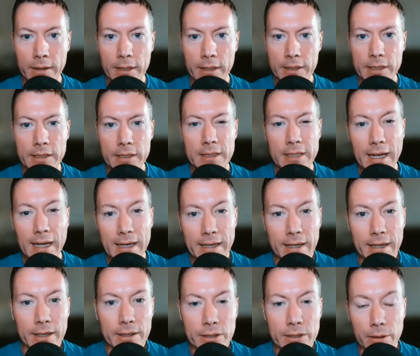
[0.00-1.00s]
This is
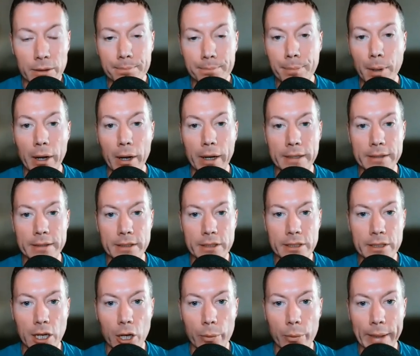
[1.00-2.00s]
telling us that buyers are
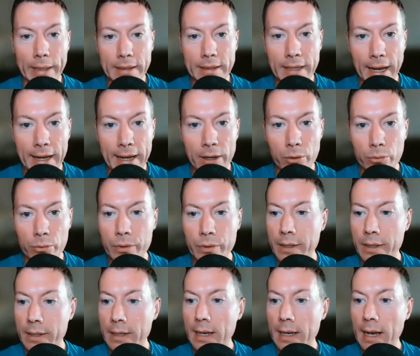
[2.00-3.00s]
slowing
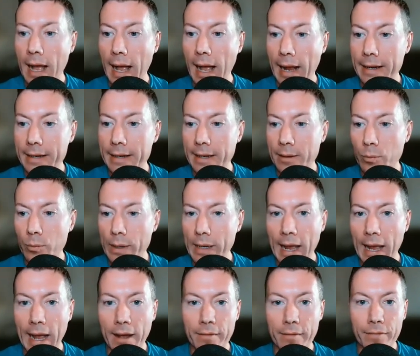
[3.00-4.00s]
down, and then we
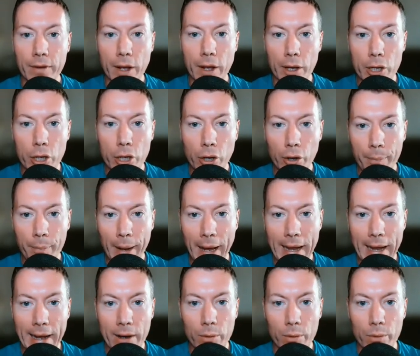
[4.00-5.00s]
have
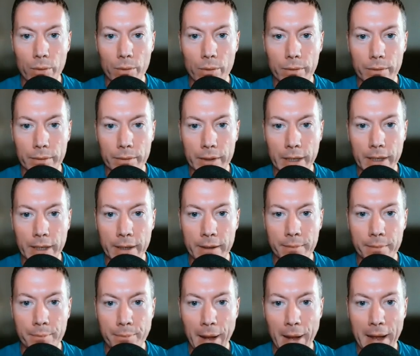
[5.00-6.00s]
kapow.
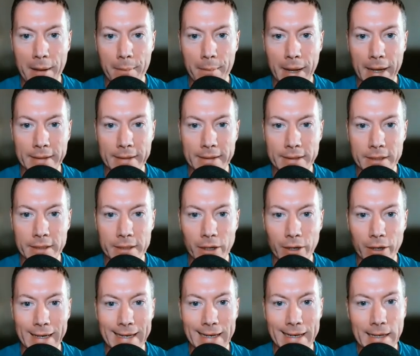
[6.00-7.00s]
Yeah, Batman
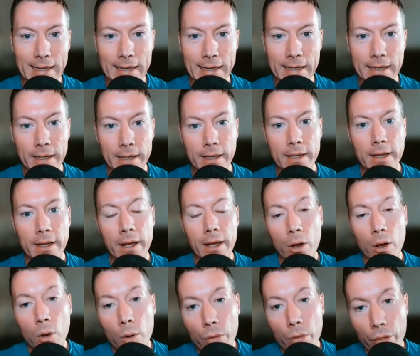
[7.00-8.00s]
style-y.
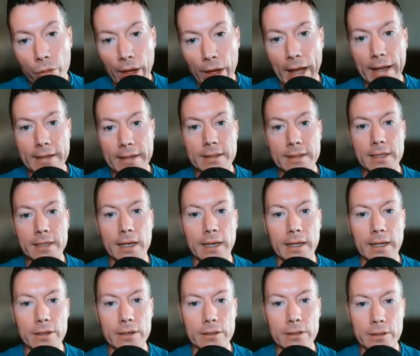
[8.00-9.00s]
That is
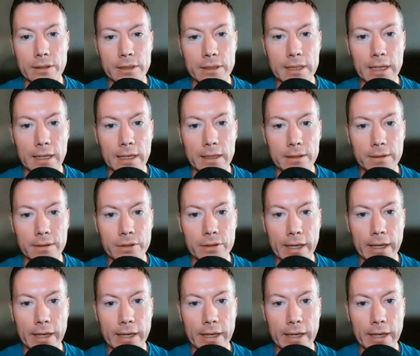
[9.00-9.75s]
telling us that sellers have